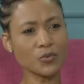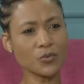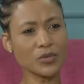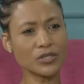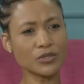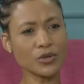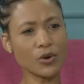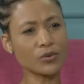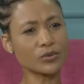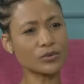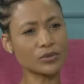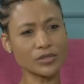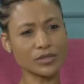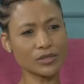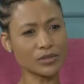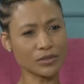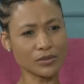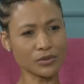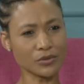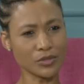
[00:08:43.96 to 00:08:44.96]
we
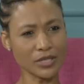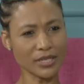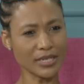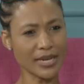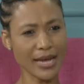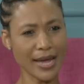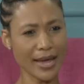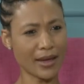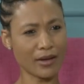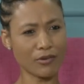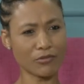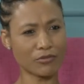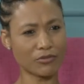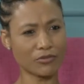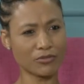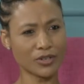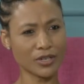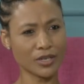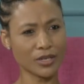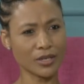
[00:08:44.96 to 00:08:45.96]
don't really have
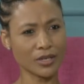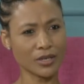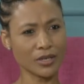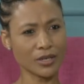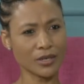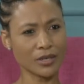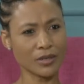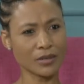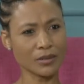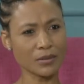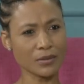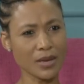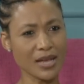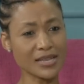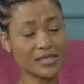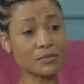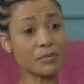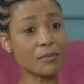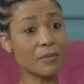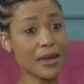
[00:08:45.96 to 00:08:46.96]

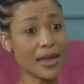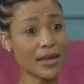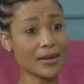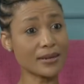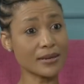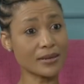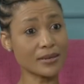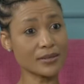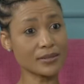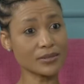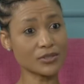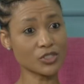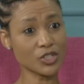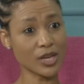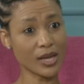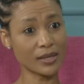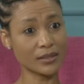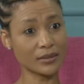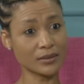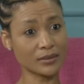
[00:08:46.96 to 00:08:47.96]
as many
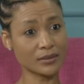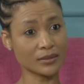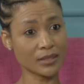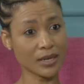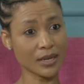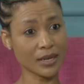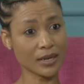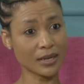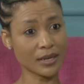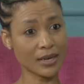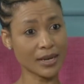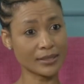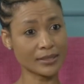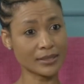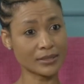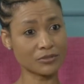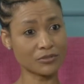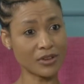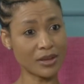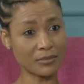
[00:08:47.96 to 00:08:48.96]

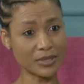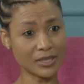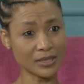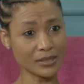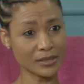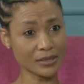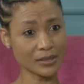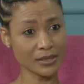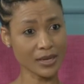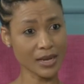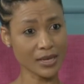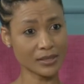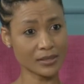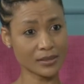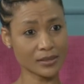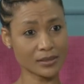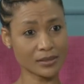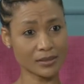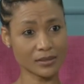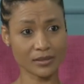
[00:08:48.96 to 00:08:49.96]
child-headed families
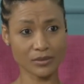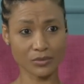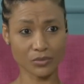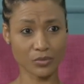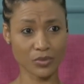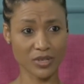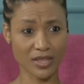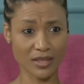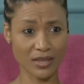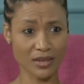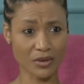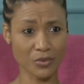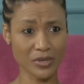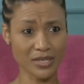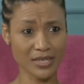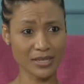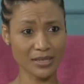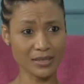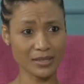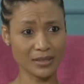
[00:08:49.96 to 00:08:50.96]
as we think we
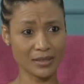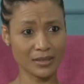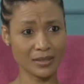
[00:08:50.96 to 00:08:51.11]
did?